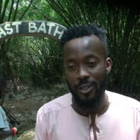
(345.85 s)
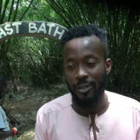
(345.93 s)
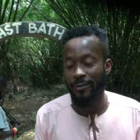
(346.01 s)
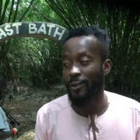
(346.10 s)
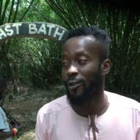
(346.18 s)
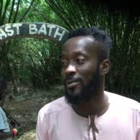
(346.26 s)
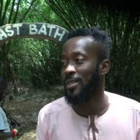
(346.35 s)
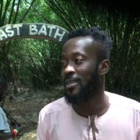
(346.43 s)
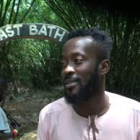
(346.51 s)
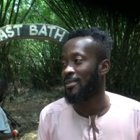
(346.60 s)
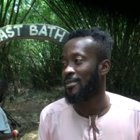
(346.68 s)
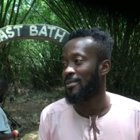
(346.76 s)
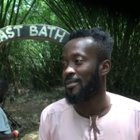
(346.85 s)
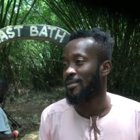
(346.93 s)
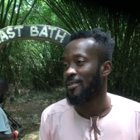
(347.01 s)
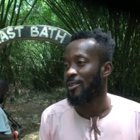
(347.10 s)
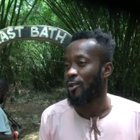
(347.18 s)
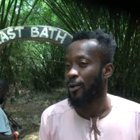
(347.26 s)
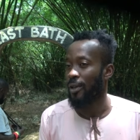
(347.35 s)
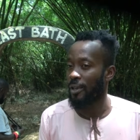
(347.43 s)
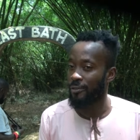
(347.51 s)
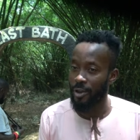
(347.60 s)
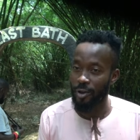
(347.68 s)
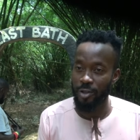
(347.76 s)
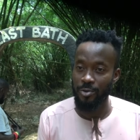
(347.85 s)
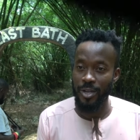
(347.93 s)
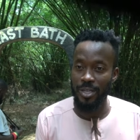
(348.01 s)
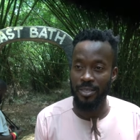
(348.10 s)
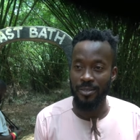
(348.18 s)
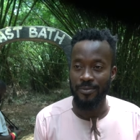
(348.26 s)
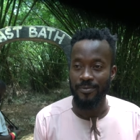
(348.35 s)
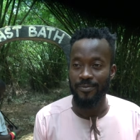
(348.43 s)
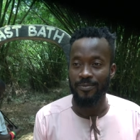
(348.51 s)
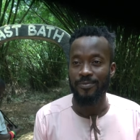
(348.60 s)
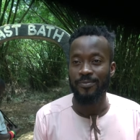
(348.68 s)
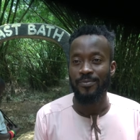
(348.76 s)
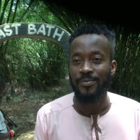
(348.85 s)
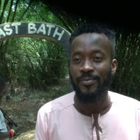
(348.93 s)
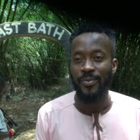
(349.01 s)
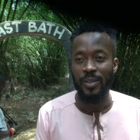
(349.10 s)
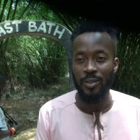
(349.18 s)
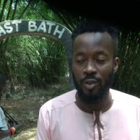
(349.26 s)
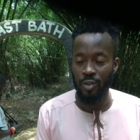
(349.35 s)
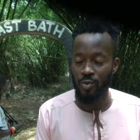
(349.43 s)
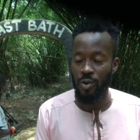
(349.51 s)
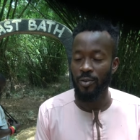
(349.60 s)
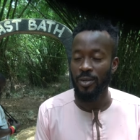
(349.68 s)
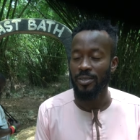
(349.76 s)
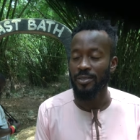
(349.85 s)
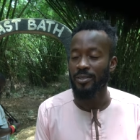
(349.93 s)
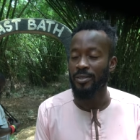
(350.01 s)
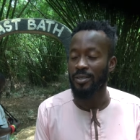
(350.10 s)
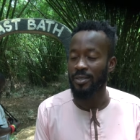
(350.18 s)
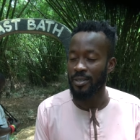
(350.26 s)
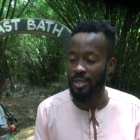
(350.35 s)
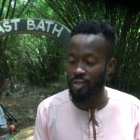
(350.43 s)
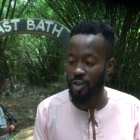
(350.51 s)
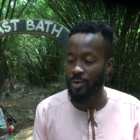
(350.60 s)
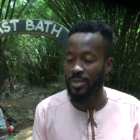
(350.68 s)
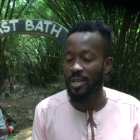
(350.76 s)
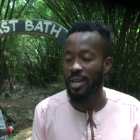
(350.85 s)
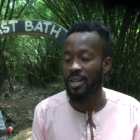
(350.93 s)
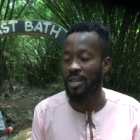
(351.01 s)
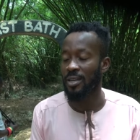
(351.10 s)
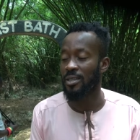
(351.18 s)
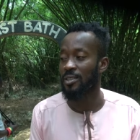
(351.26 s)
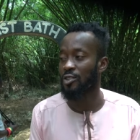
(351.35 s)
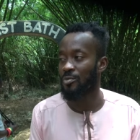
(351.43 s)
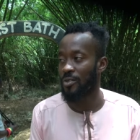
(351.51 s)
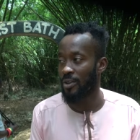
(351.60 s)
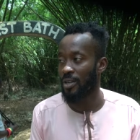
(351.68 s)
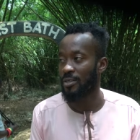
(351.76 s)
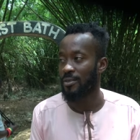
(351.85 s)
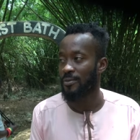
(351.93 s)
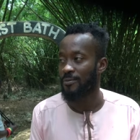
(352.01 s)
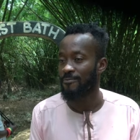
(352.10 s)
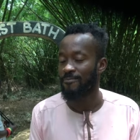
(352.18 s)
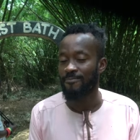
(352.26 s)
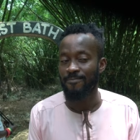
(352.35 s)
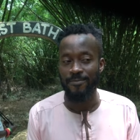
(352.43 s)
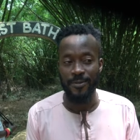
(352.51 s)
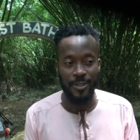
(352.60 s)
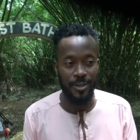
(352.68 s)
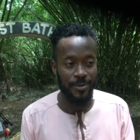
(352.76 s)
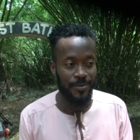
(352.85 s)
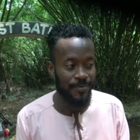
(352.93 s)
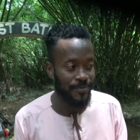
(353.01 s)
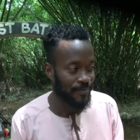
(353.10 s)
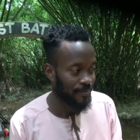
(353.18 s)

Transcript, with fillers: you follow me. If you are not ready, don't worry. There's always another day to be ready. So.